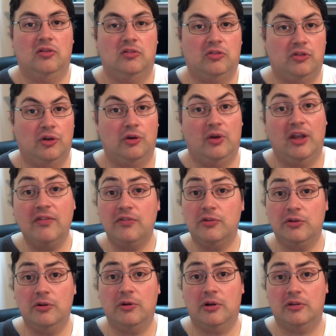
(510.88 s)
So if
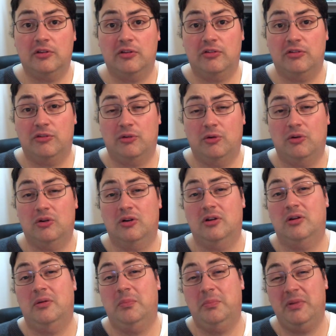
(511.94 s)
you do go out to the
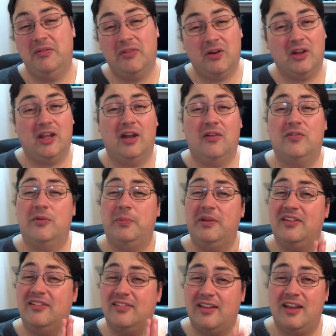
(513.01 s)
store, be very careful,
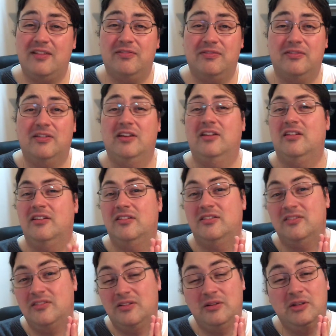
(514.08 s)
be safe.
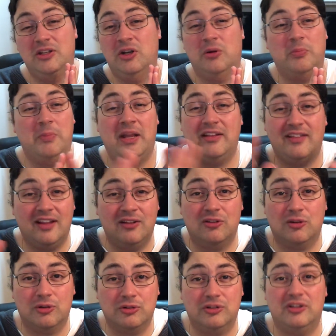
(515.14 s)
Maintain
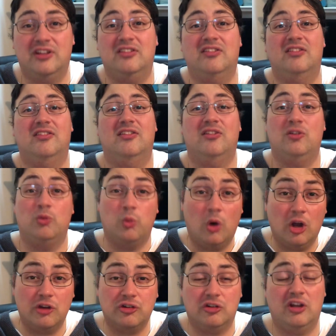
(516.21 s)
social distances,
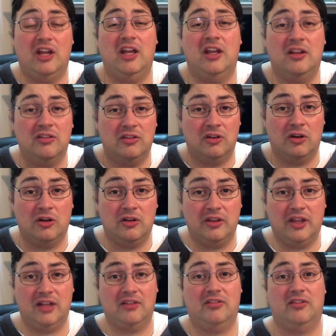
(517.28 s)
wash your hands and all
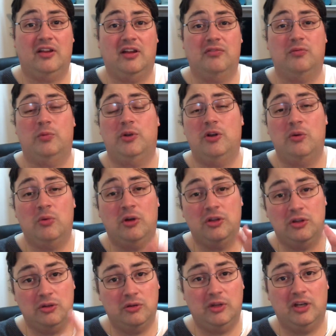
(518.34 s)
that stuff. We don't
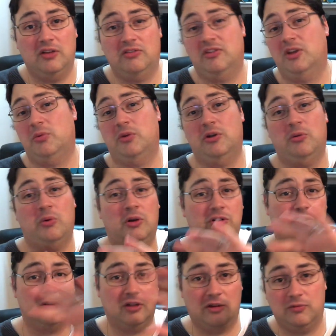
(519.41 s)
want you getting sick. We don't
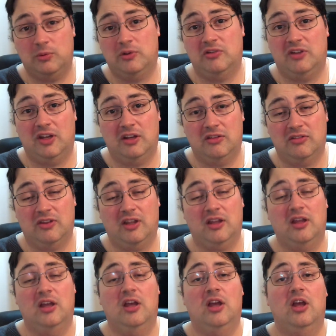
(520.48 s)
want your loved ones getting
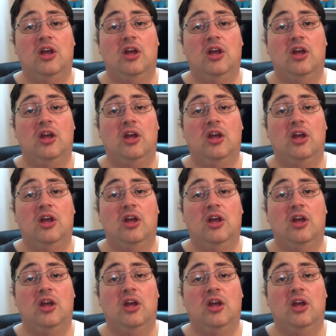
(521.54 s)
sick.